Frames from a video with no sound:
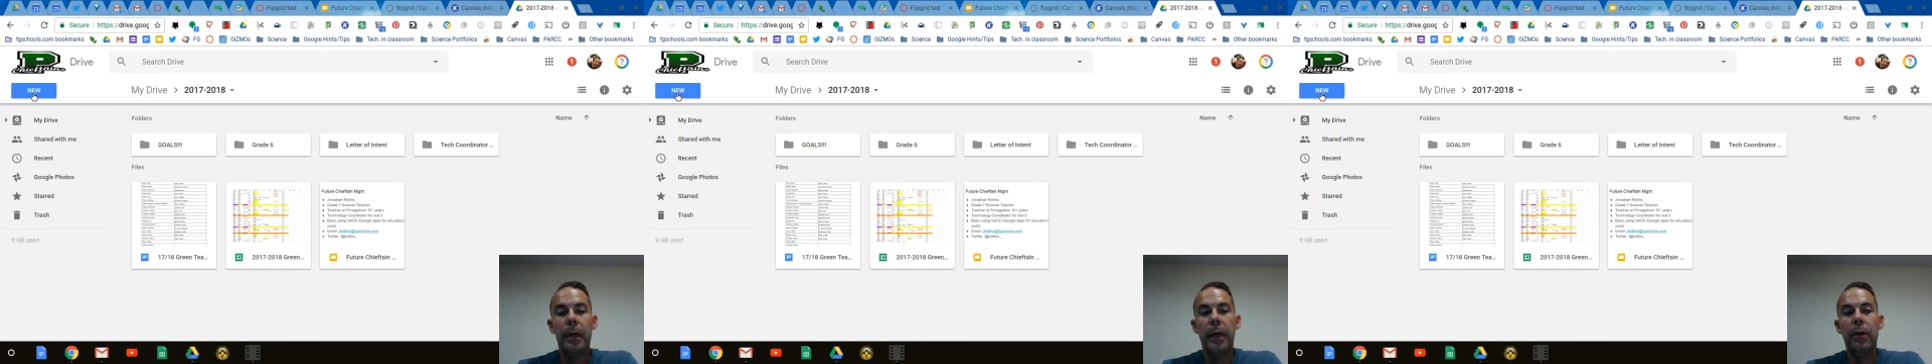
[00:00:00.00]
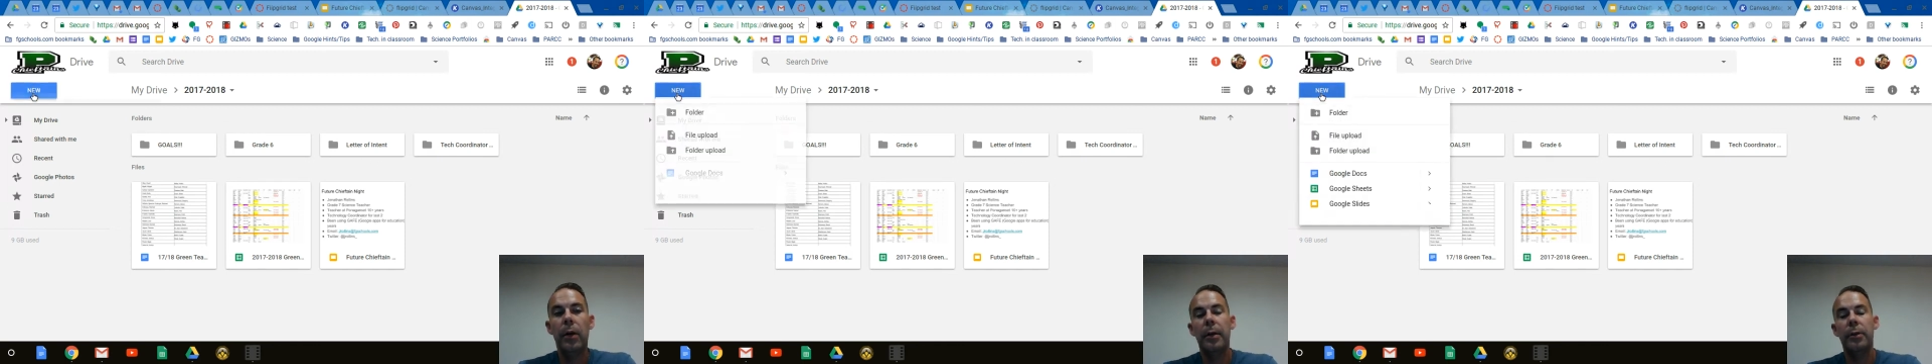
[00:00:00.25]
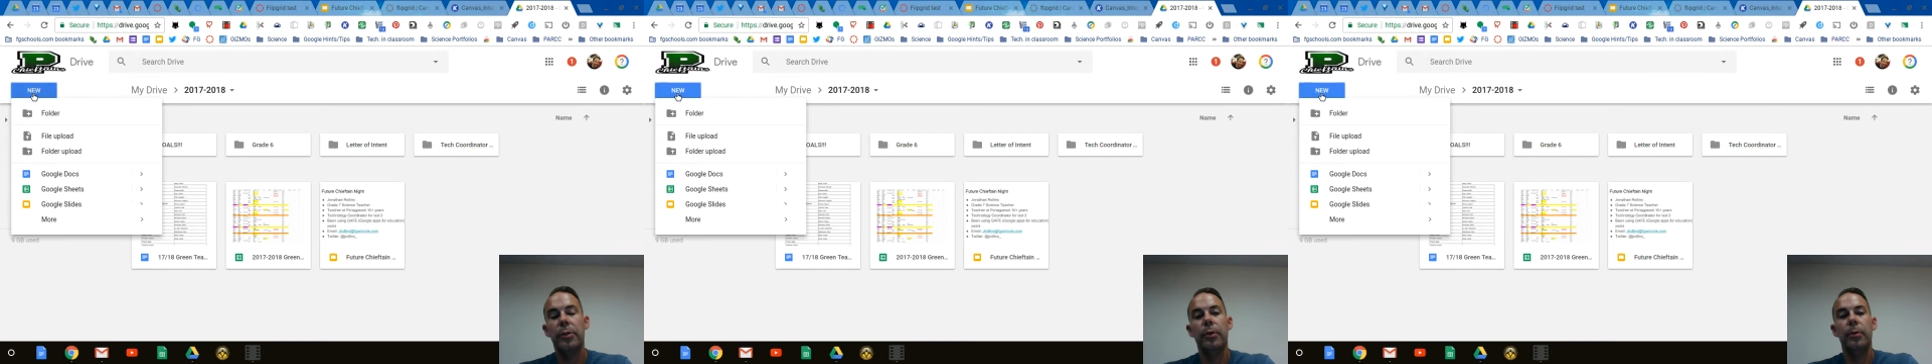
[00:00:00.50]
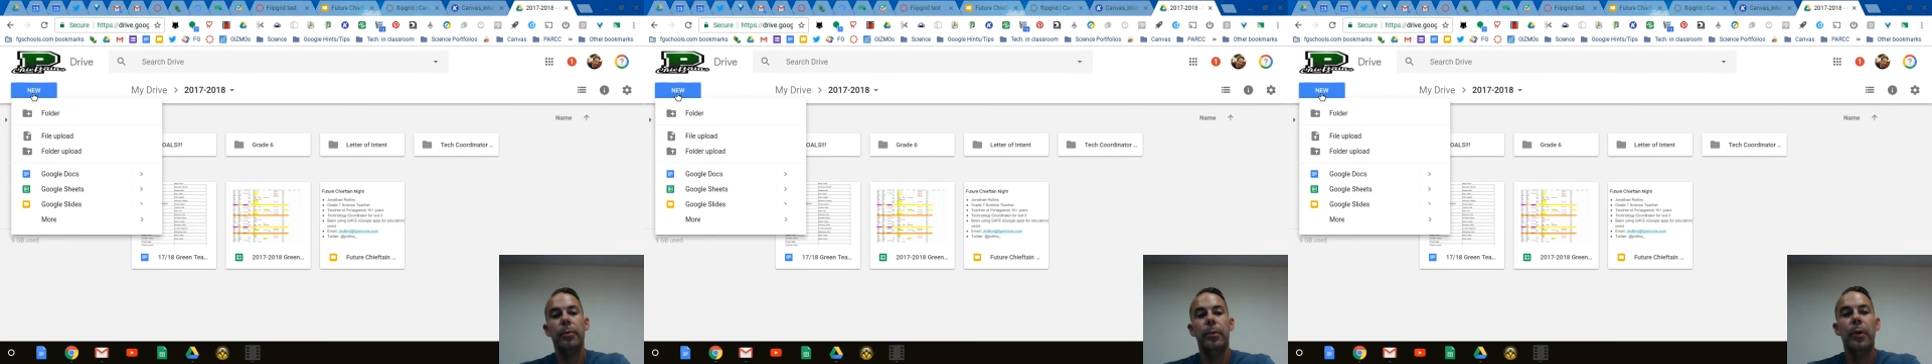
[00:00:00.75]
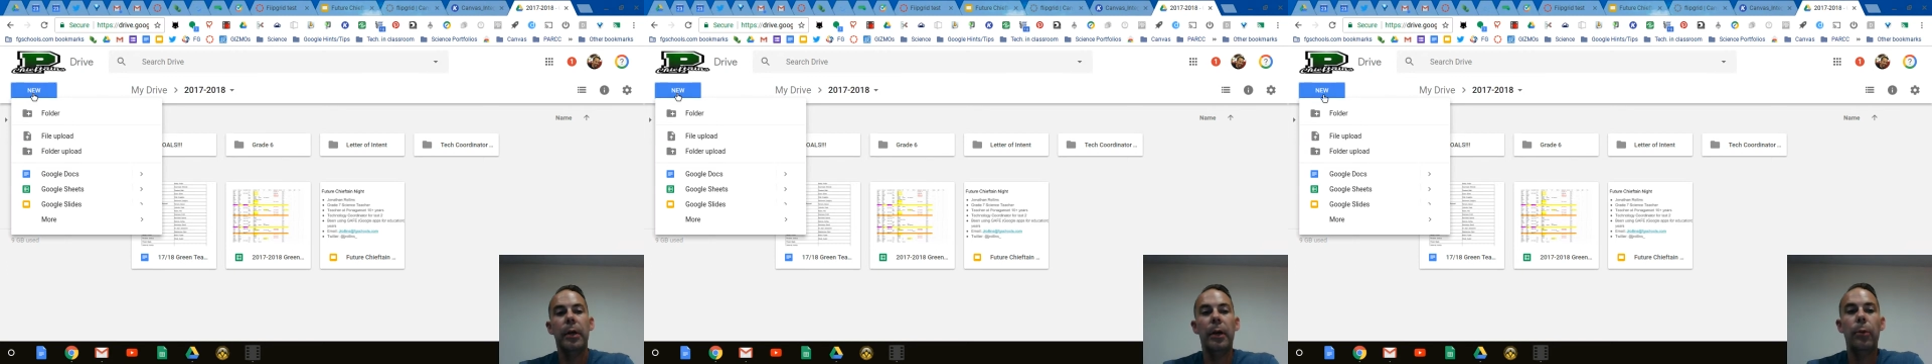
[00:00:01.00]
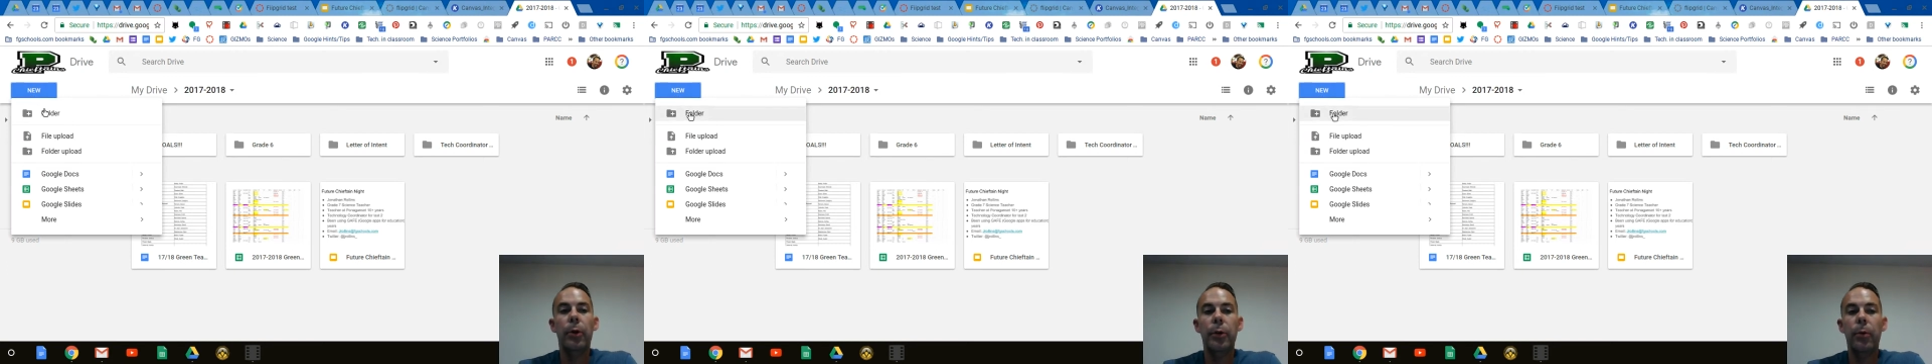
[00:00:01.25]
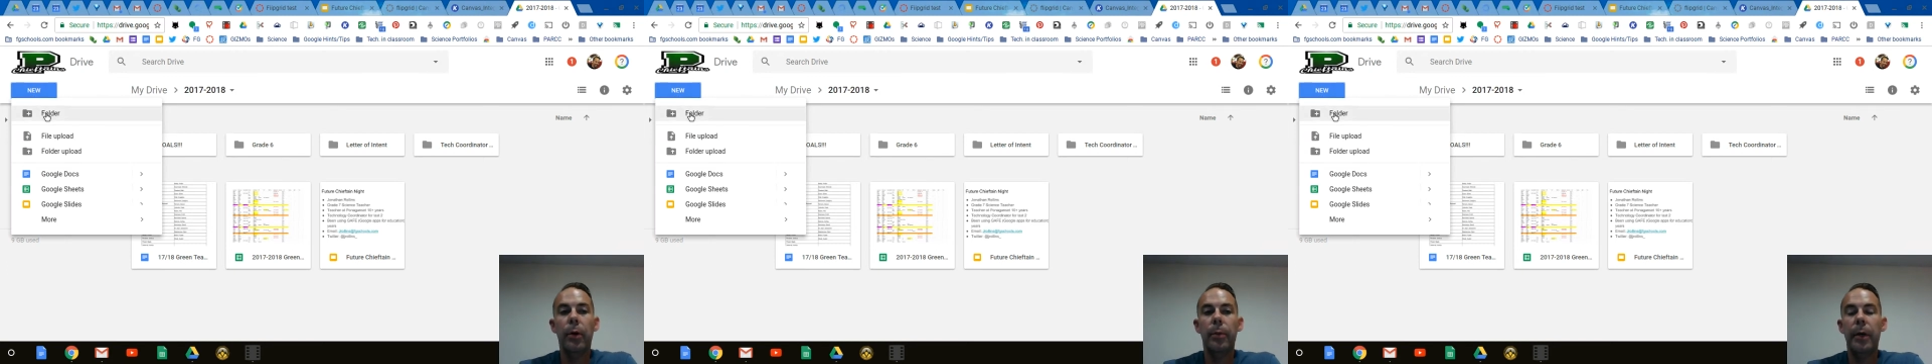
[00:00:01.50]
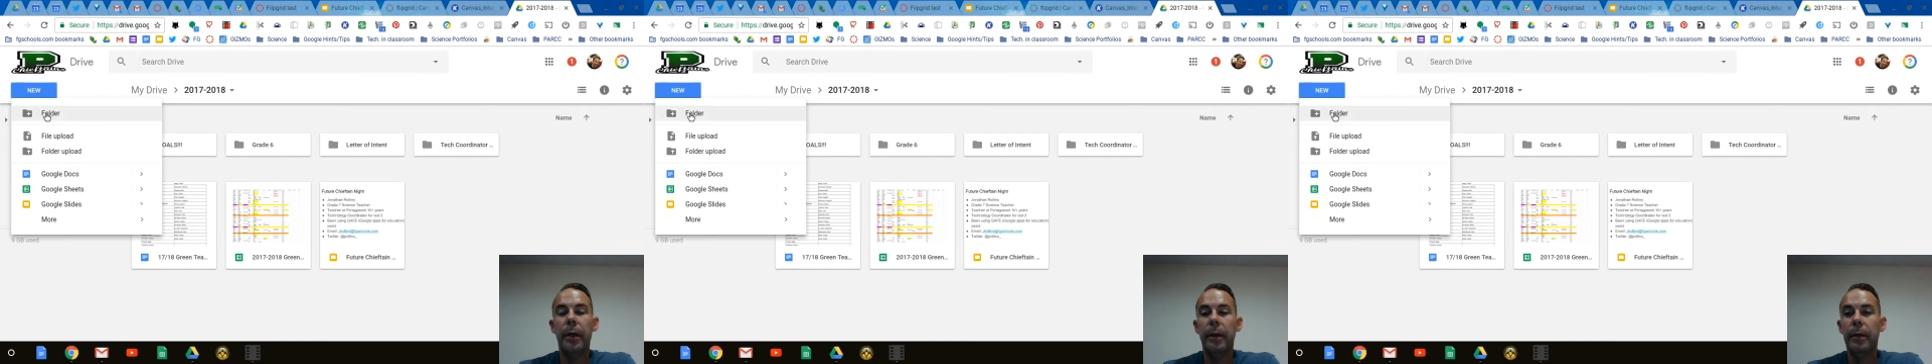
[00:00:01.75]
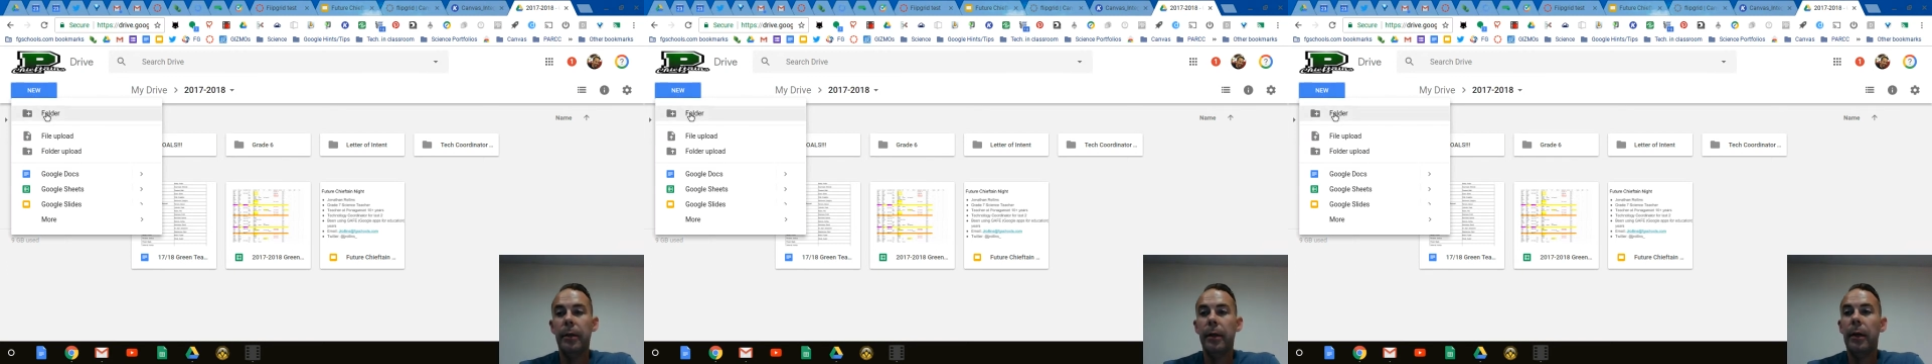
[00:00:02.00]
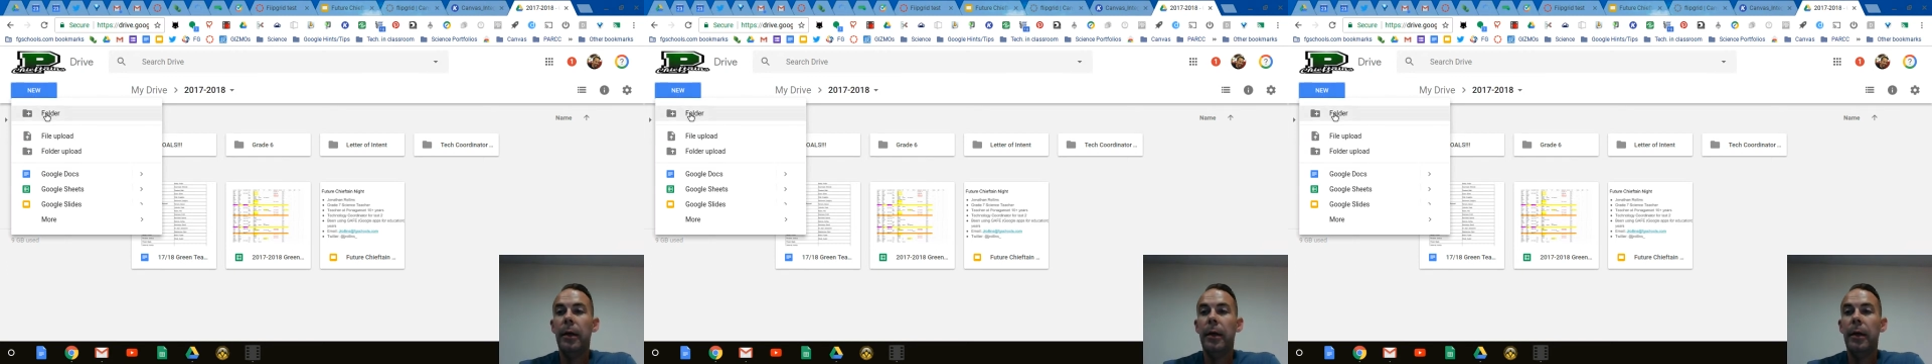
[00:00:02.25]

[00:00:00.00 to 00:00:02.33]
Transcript: and it'll ask you, okay, what do you want to make?